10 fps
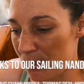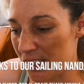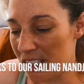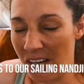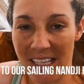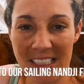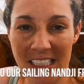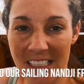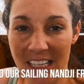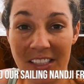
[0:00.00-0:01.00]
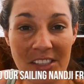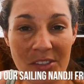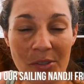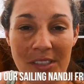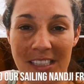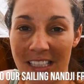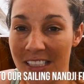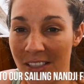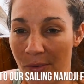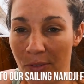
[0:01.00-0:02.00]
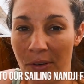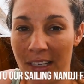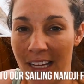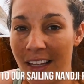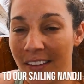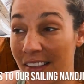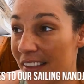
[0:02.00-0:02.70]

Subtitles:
just nice things that you just couldn't see yourself throwing out